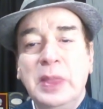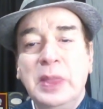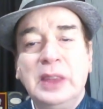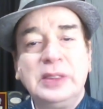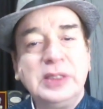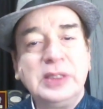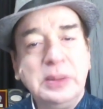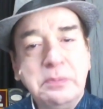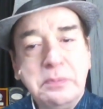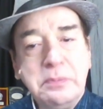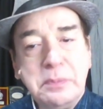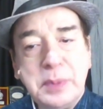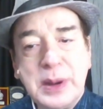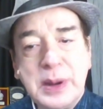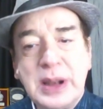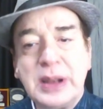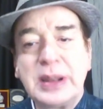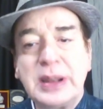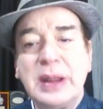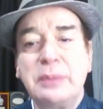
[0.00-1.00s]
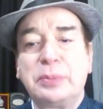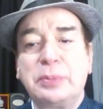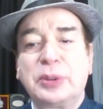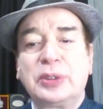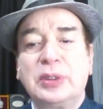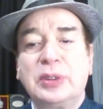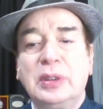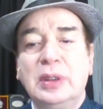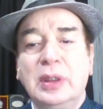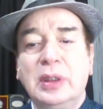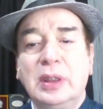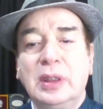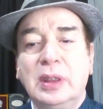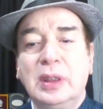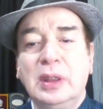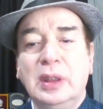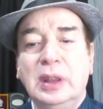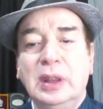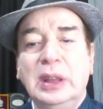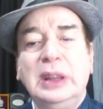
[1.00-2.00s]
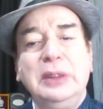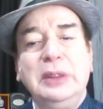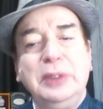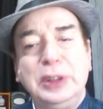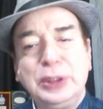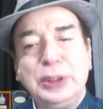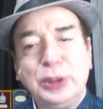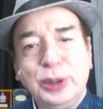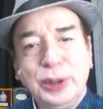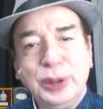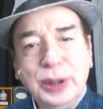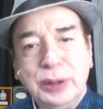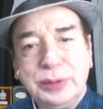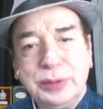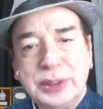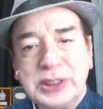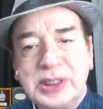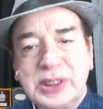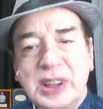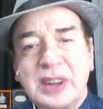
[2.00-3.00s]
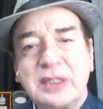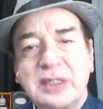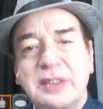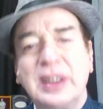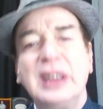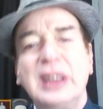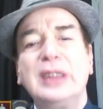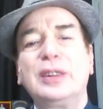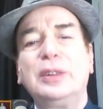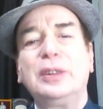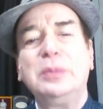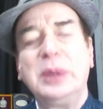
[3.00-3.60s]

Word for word: simple tips which all of us are aware of,